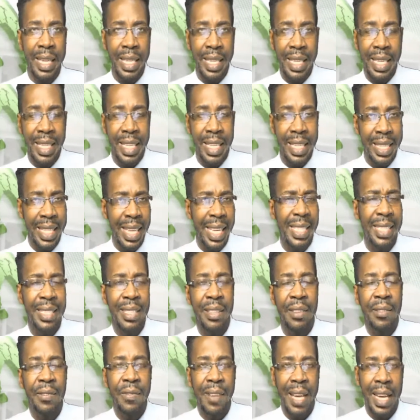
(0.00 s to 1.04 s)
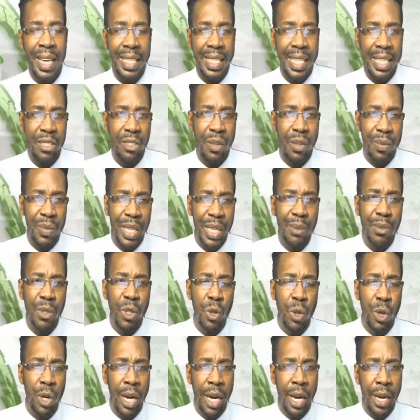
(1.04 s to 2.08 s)
can attest to the fact that sometimes
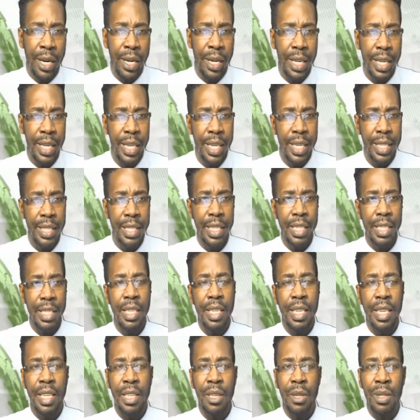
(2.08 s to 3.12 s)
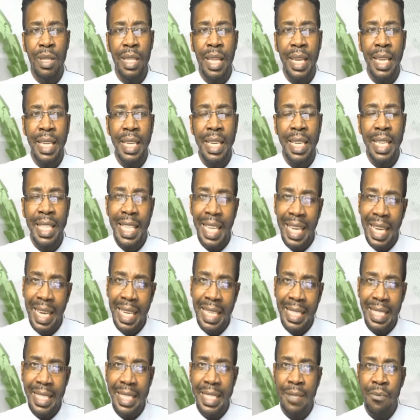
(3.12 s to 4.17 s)
you are teaching an online
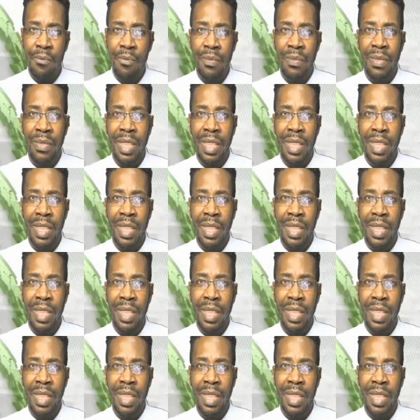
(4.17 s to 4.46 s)
class